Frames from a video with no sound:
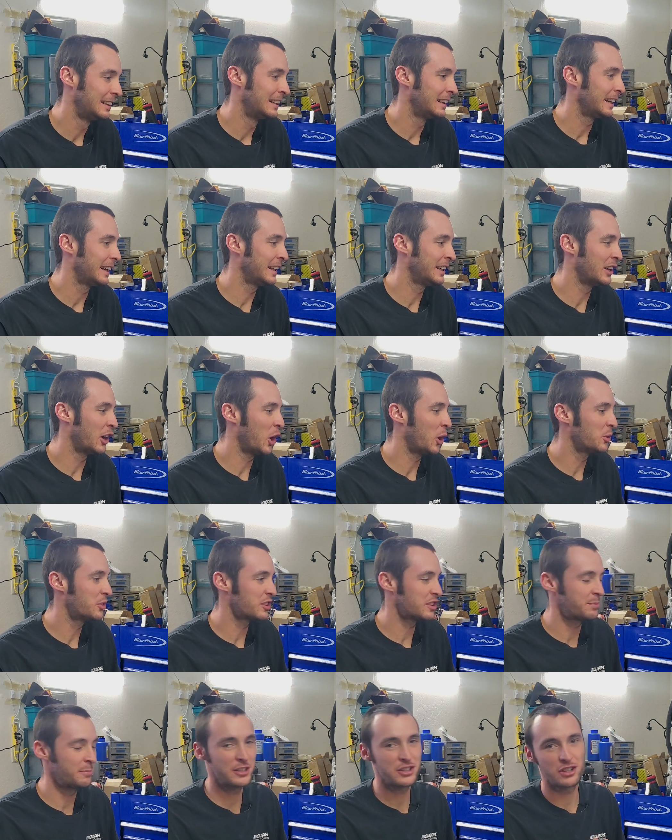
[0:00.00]
You know,
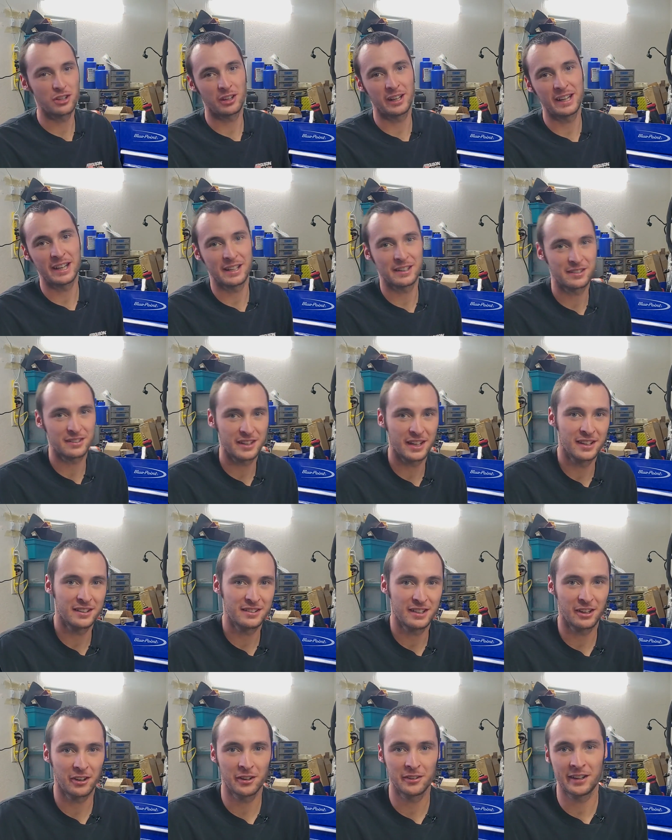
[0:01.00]
just miscellaneous
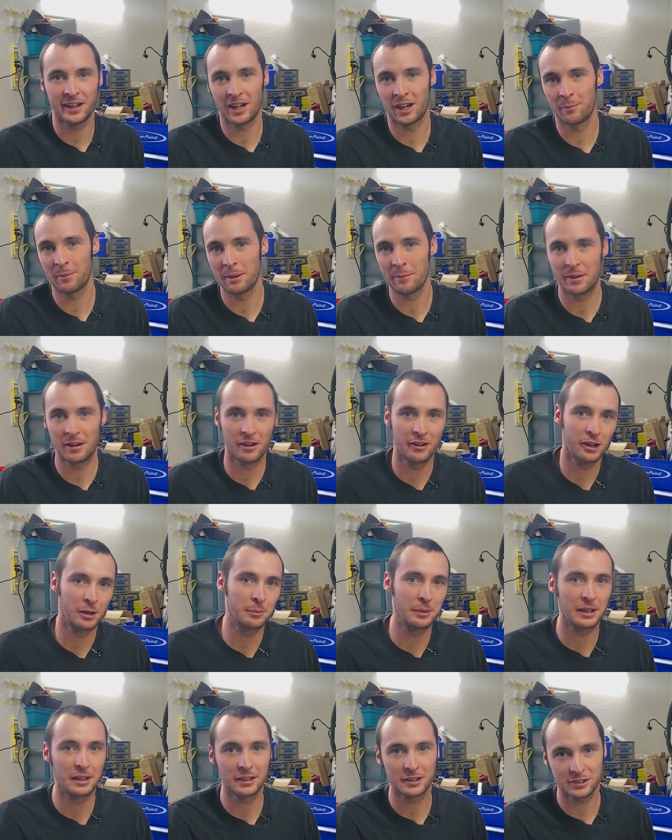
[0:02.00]
things here and there, maybe 100
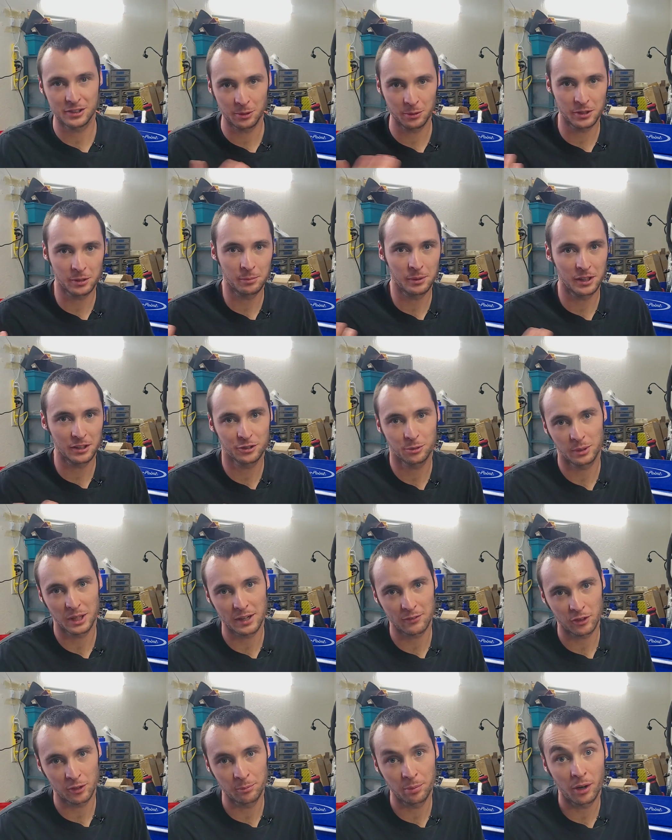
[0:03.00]
bucks, 200 bucks,
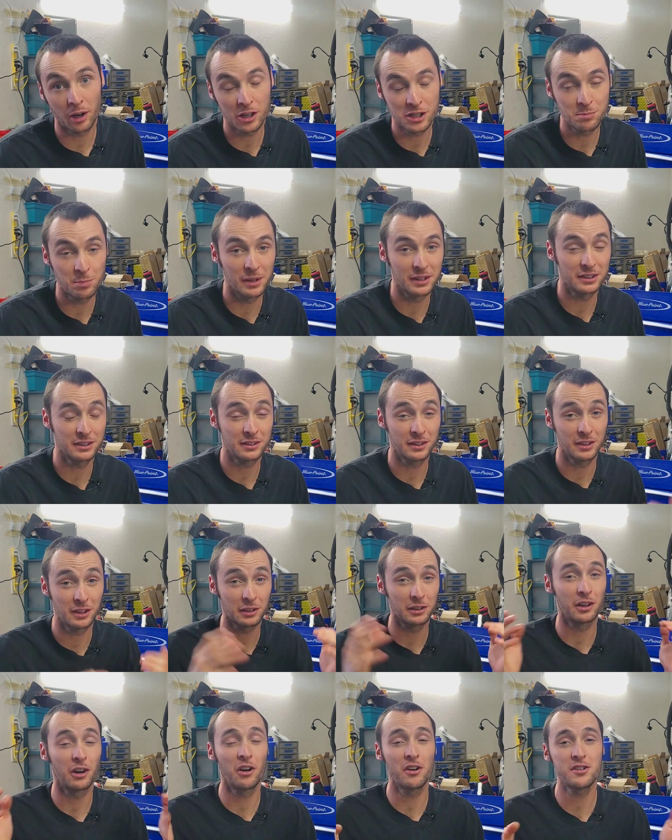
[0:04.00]
whatever in parts. But the
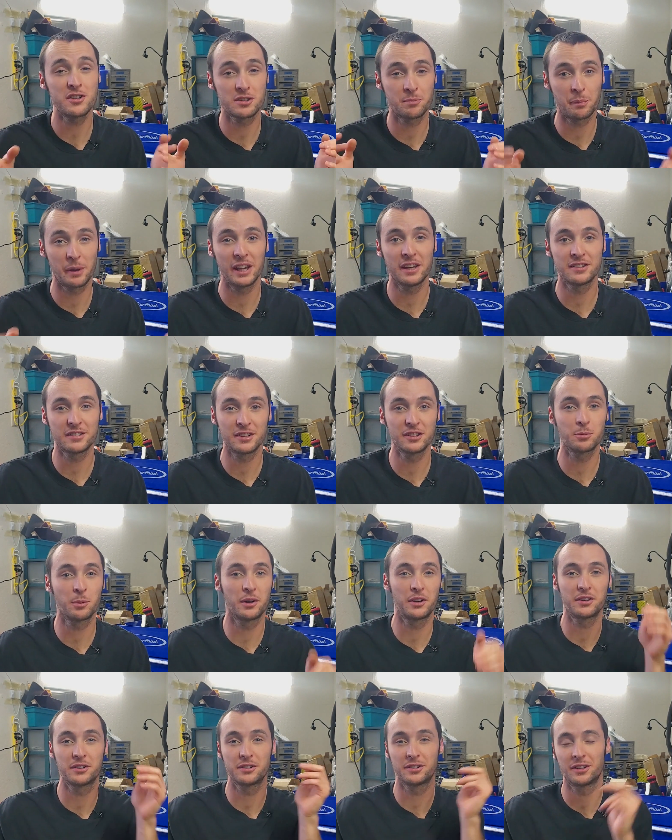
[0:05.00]
largest pieces,
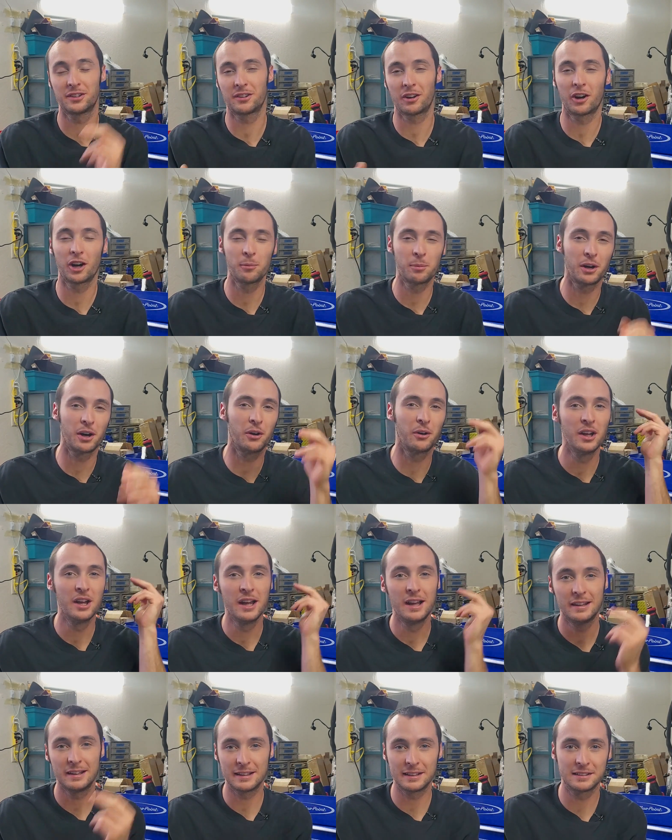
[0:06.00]
which is the turbo,
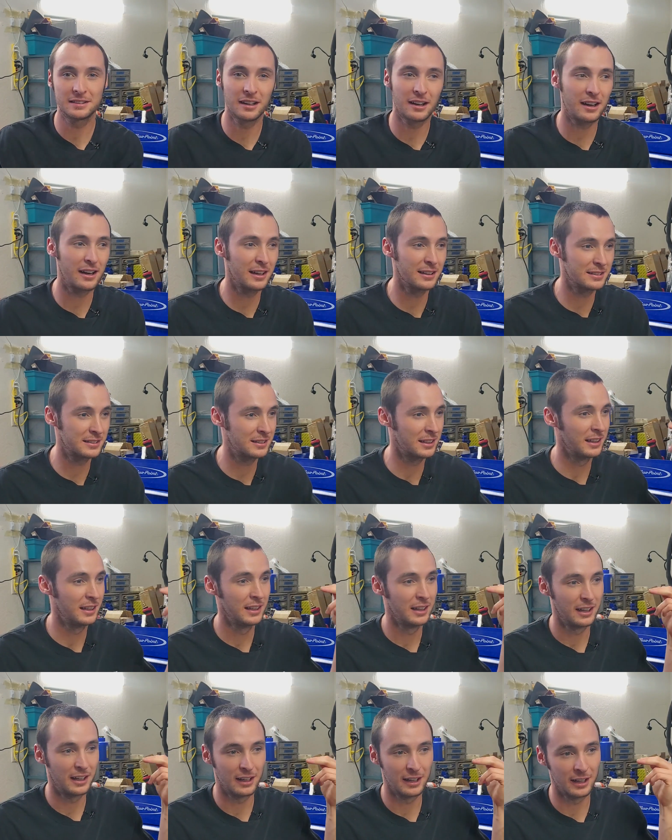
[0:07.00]
the exhaust,
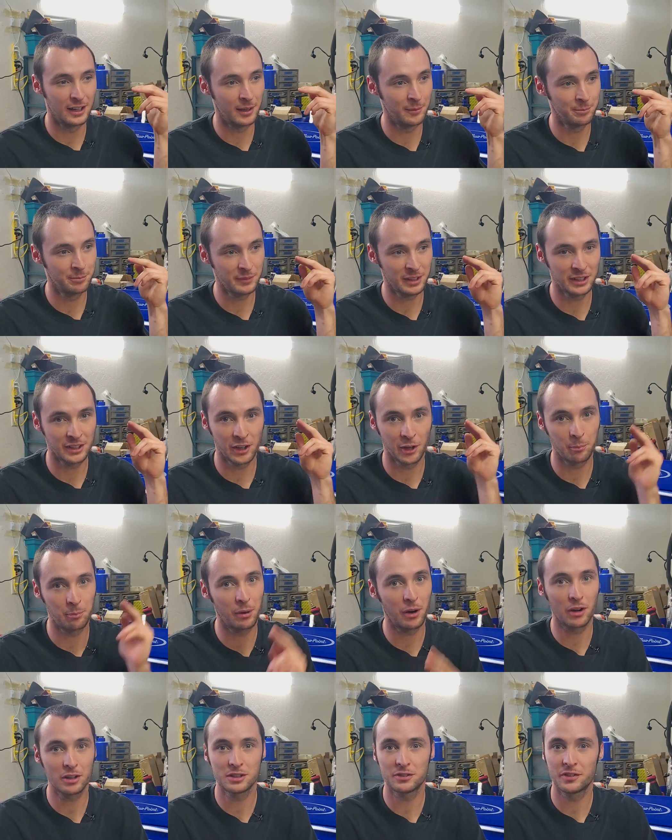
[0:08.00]
you know,
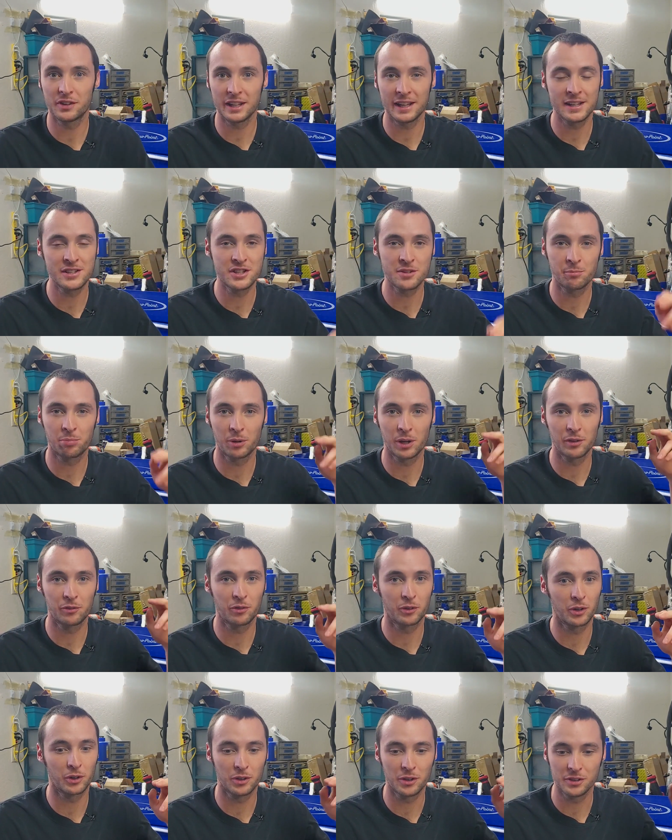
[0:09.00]
parts for the engine
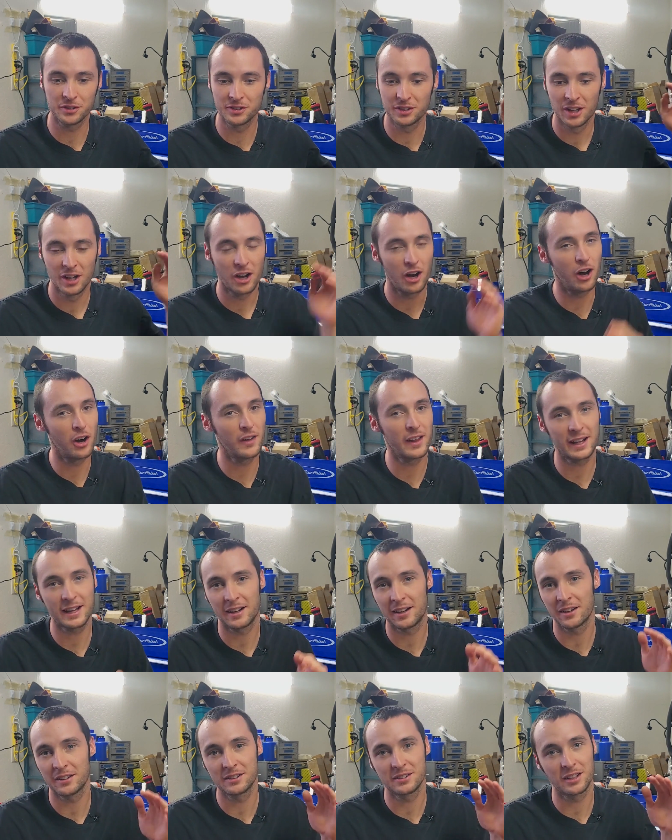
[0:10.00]
peripherals, all that
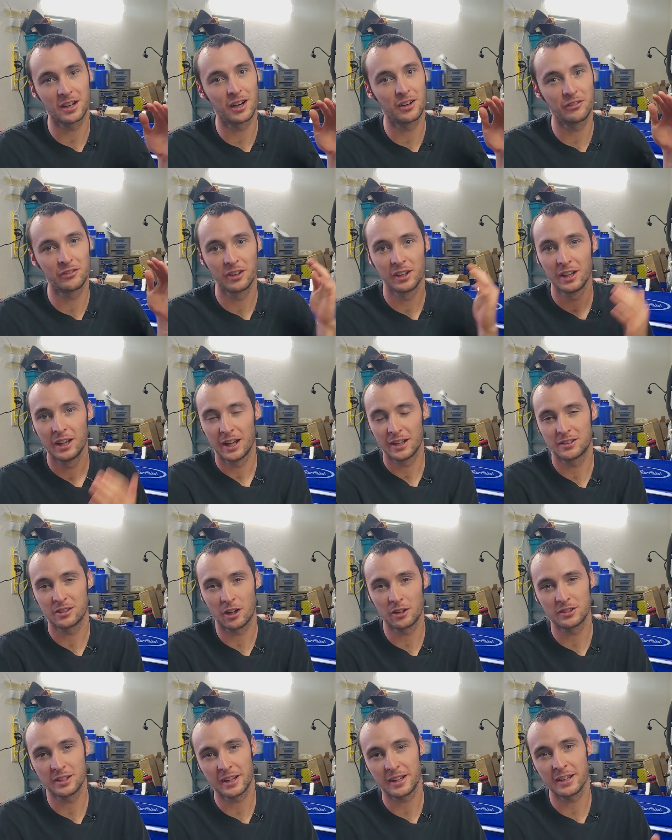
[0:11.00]
kind of stuff, it's
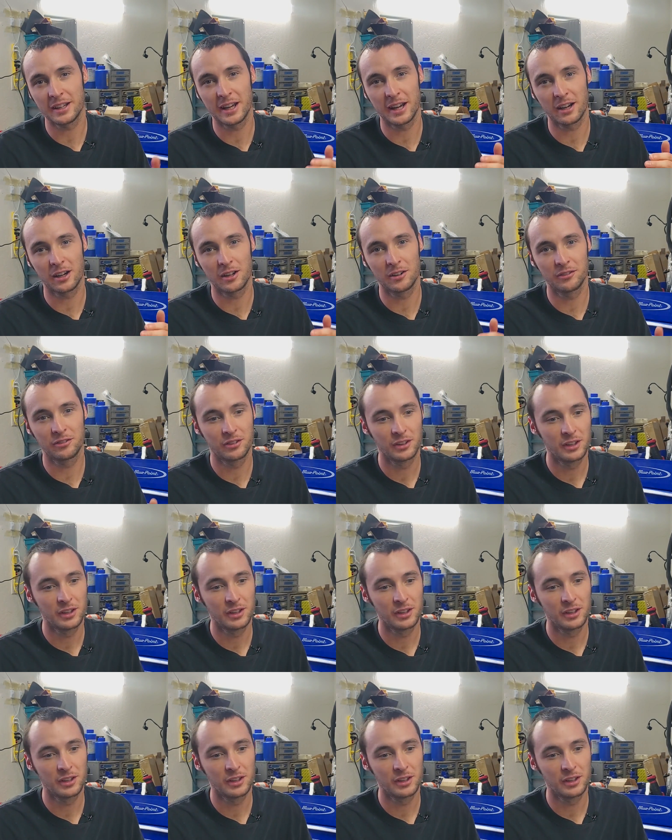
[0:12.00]
all taken care of